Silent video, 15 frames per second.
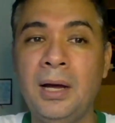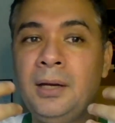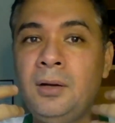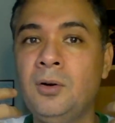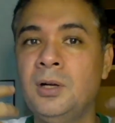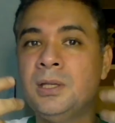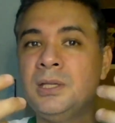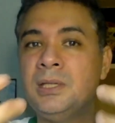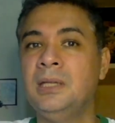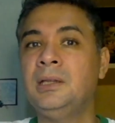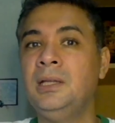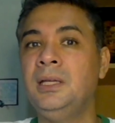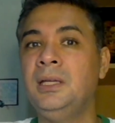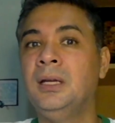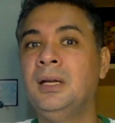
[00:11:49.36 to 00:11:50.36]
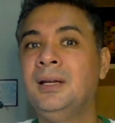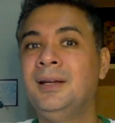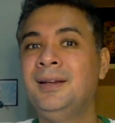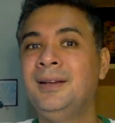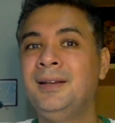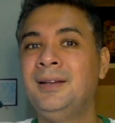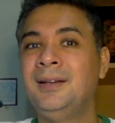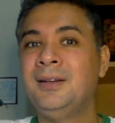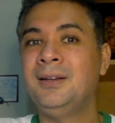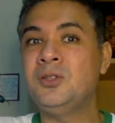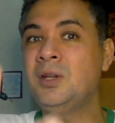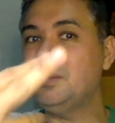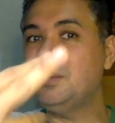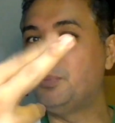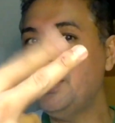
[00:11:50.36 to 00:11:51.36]
constantly. So
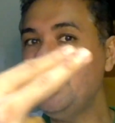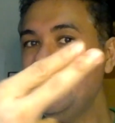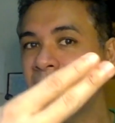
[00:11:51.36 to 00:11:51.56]
that break,